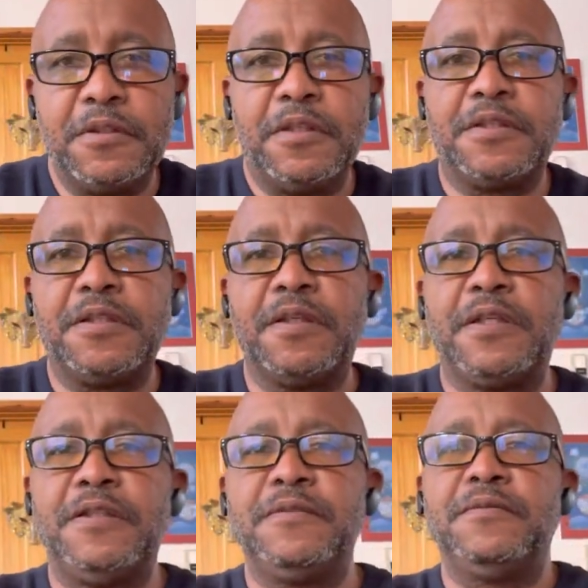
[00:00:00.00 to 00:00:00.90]
Until
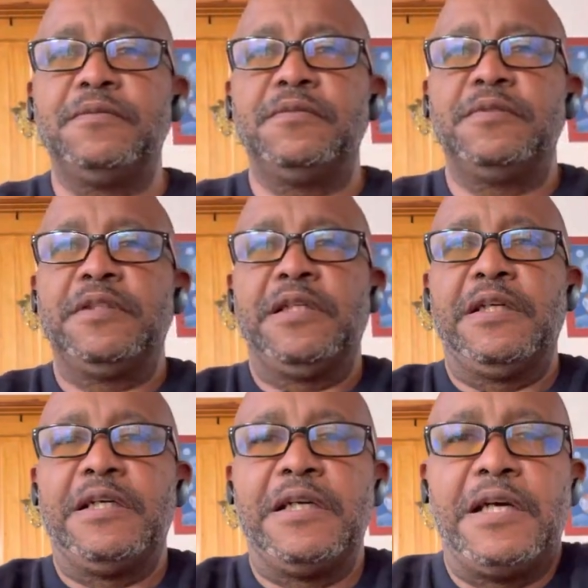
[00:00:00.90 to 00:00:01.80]
then,
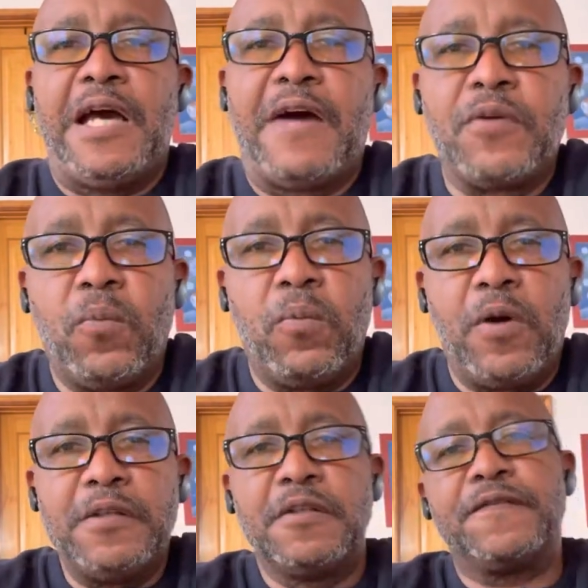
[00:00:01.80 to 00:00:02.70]
have a
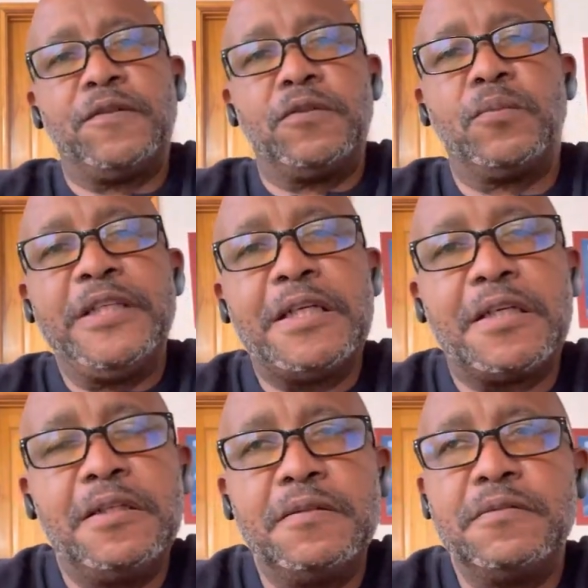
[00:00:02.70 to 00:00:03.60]
wonderful
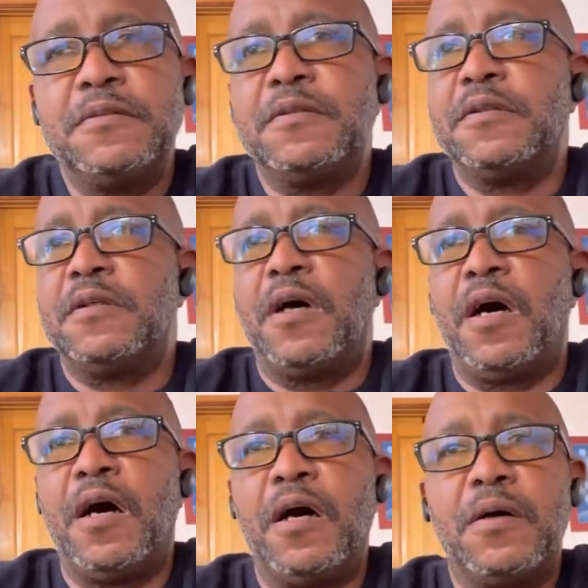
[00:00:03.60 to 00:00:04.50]
week,
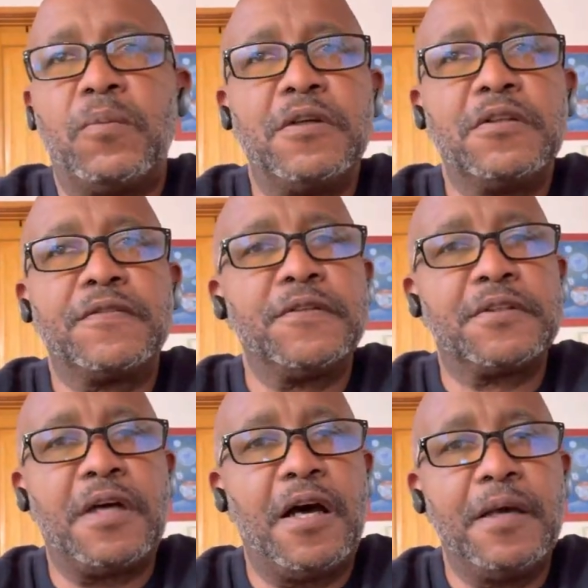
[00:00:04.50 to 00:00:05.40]
a wonderful
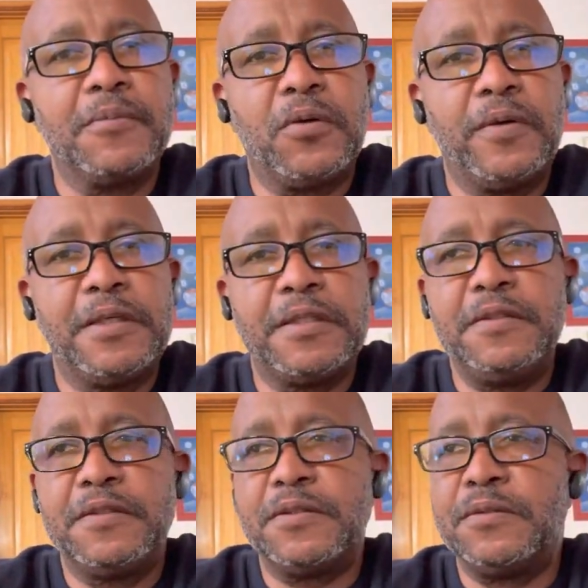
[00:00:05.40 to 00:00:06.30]
time going
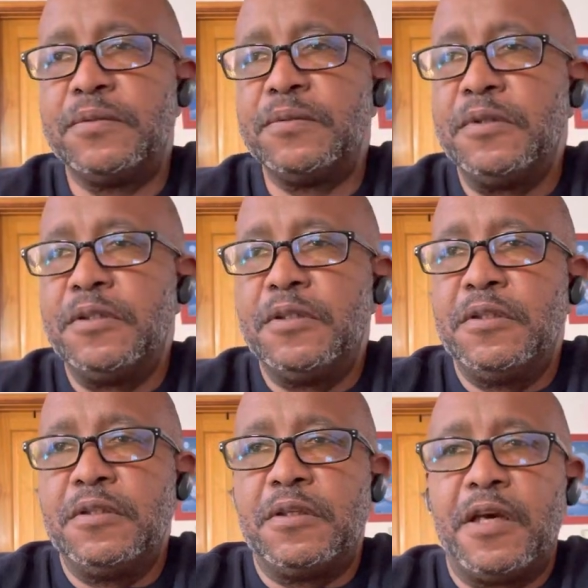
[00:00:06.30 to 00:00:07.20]
into,
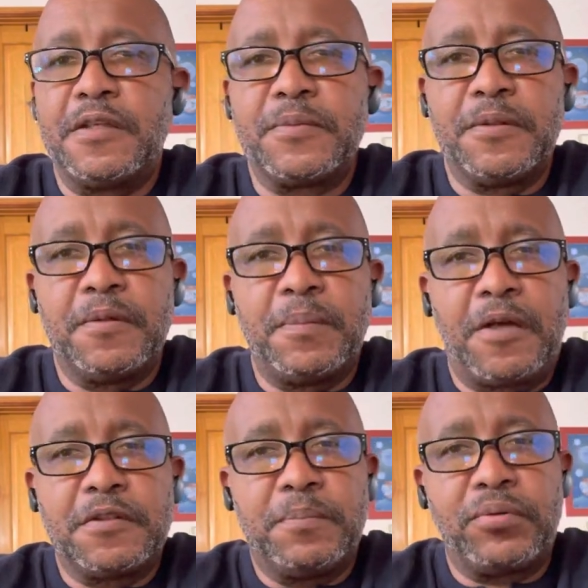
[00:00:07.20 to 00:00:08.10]
as we're
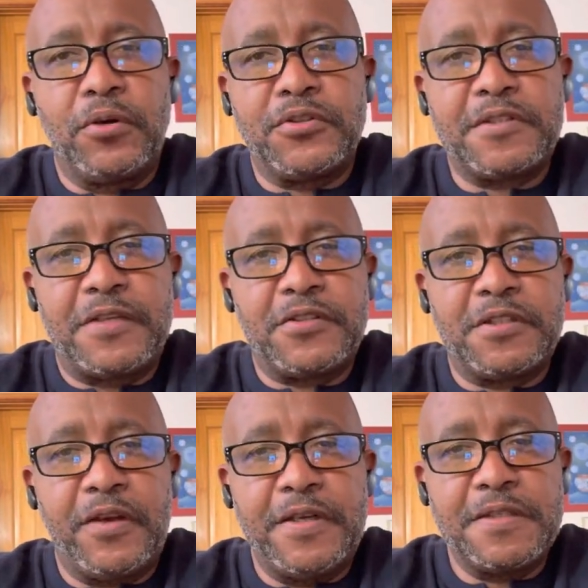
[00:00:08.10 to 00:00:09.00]
about to approach
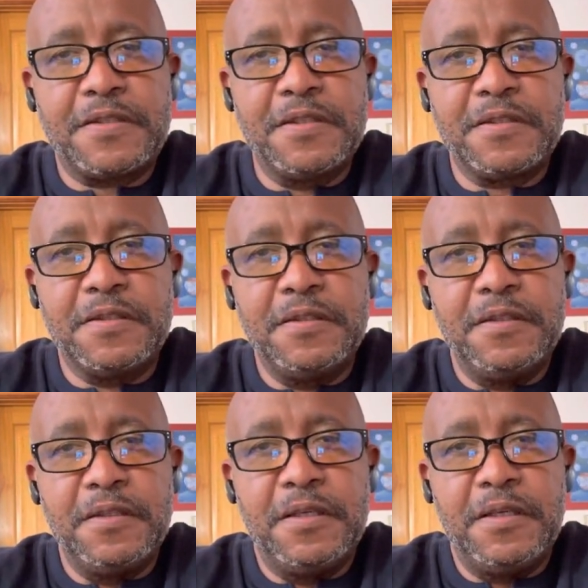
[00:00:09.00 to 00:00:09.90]
Sagittarius season.
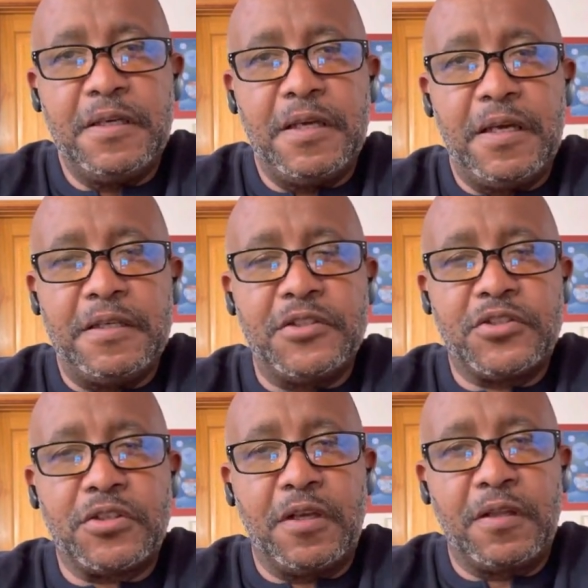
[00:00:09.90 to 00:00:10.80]

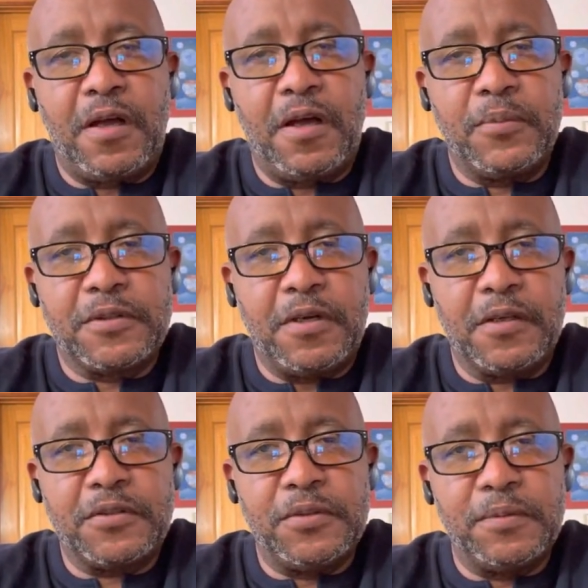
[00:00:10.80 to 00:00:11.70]
Inshallah, we'll
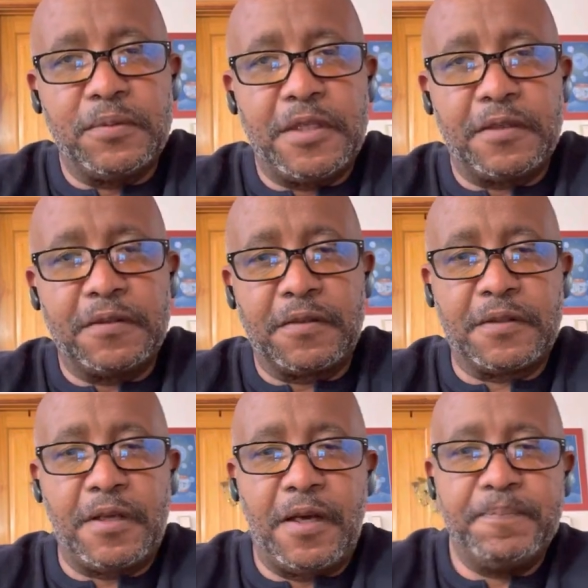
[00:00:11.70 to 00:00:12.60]
talk to you yet another
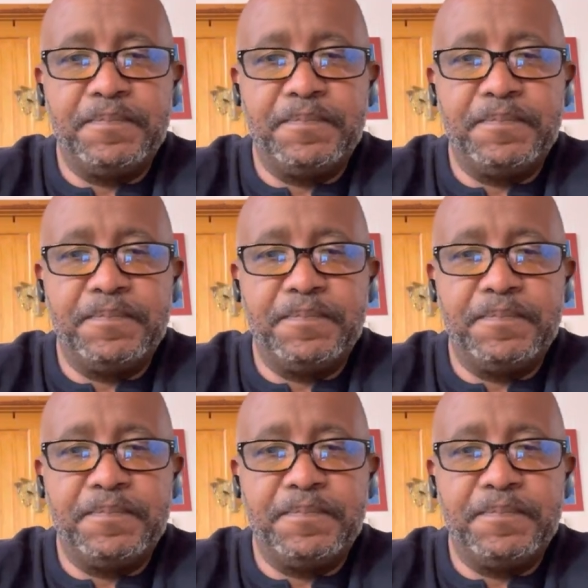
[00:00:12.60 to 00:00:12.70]
time.